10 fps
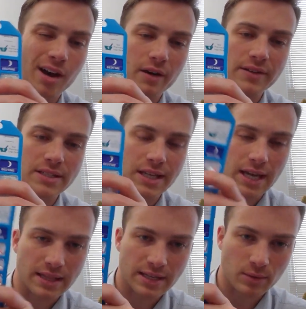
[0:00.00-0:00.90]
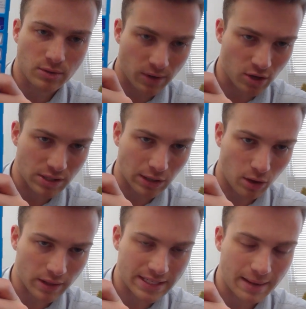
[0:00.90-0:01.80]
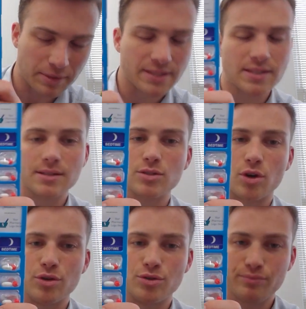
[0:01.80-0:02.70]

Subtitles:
Obviously in these ones we're using lolly tablets, so